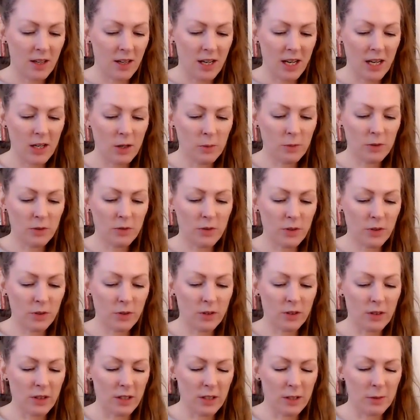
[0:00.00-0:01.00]
I almost feel
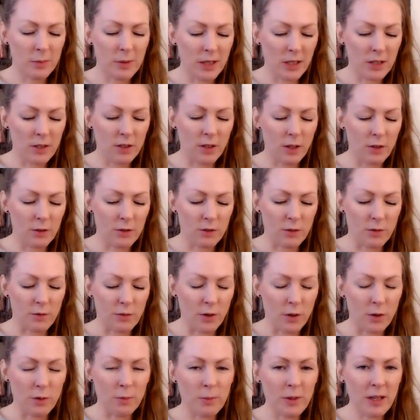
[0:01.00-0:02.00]
a little bit
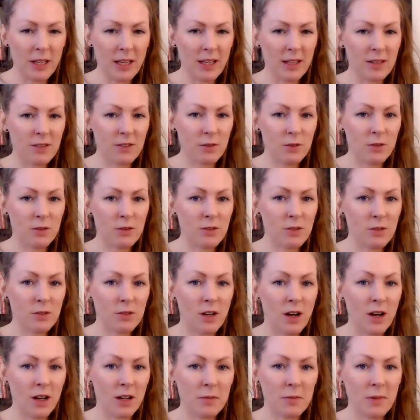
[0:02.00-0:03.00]
claustrophobic as soon as you
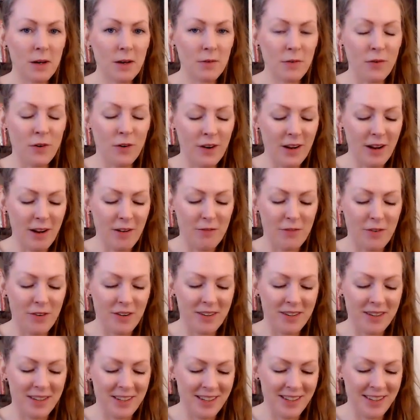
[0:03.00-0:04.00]
talk about
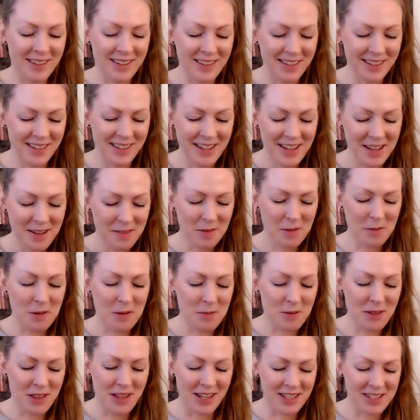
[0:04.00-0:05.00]
forever. But
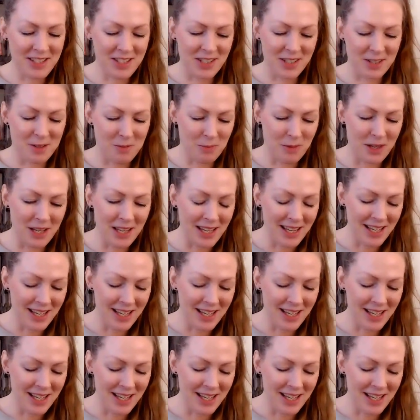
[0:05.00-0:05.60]
maybe that's just me.